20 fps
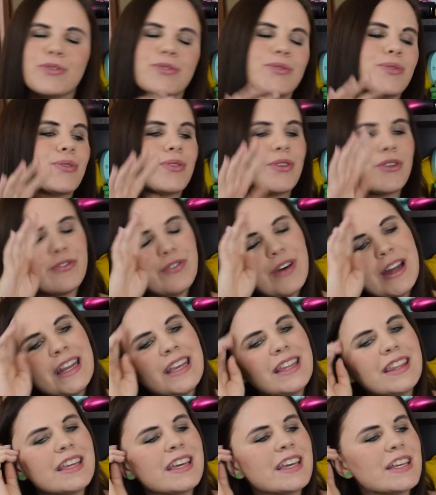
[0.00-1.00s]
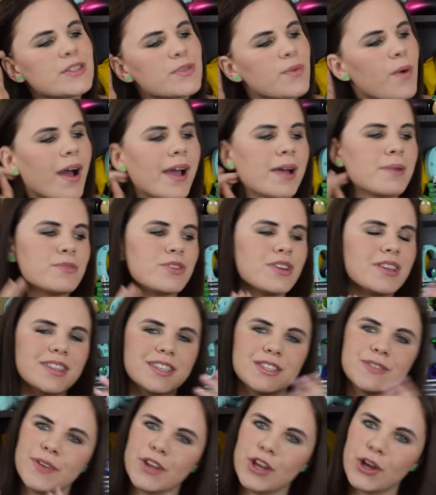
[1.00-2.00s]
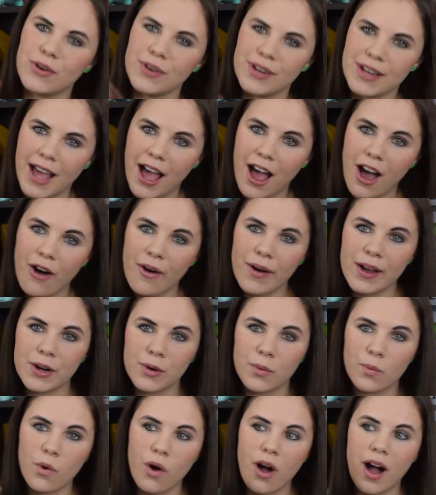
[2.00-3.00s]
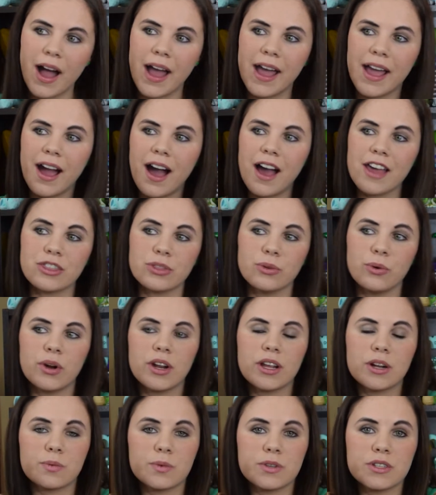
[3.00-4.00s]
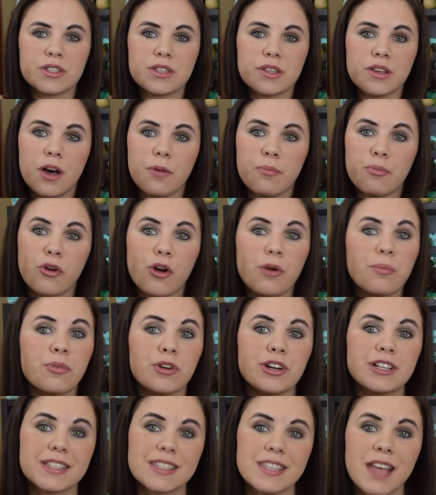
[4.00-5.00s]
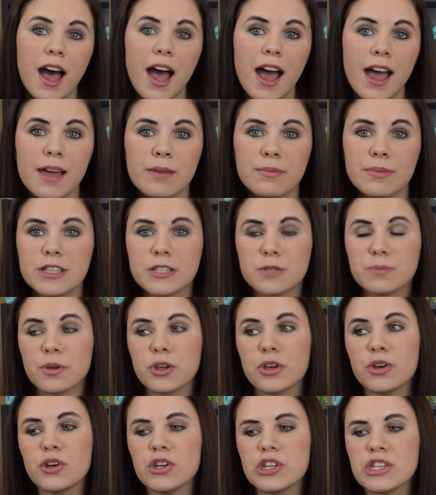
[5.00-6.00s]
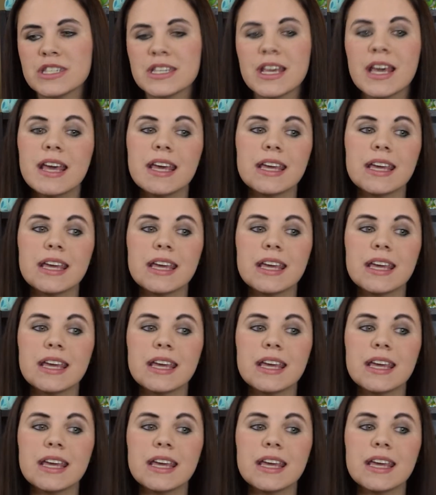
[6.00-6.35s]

the funny thing is why I'm doing this video now and why I thought it was the appropriate time is because